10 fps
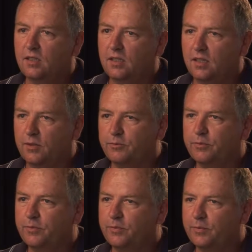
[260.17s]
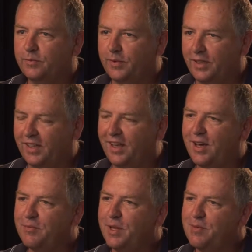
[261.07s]
A
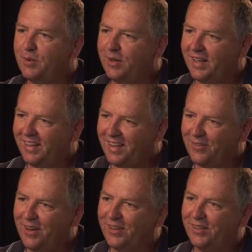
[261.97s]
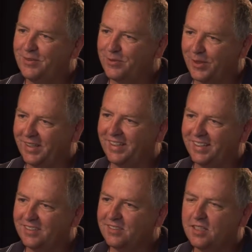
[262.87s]
lot of people had a lot of relatives working there.